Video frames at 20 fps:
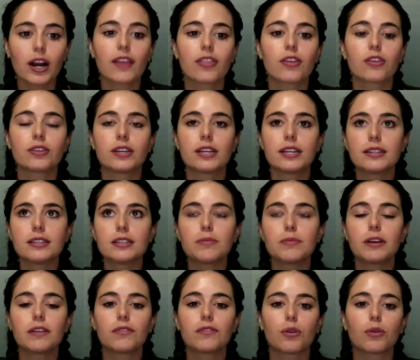and there needs to
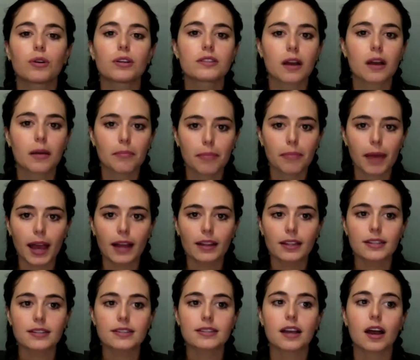be a focus on
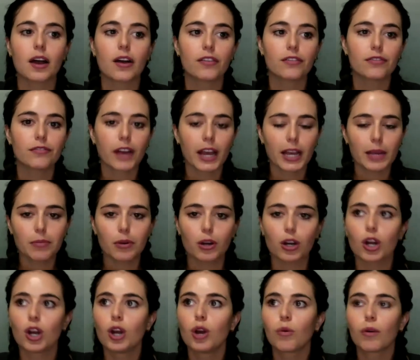balance of
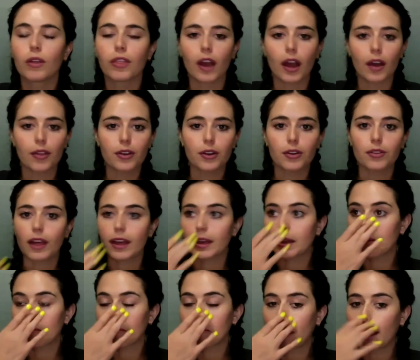fiber with other like
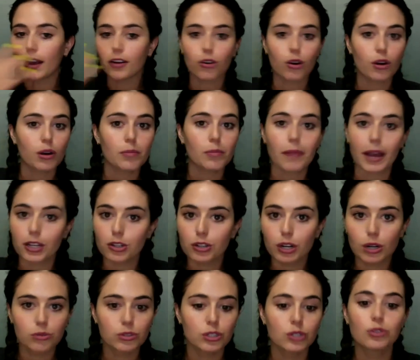macro and
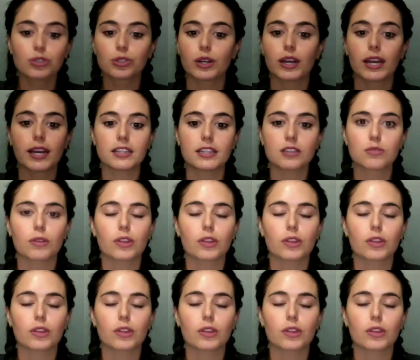micronutrients,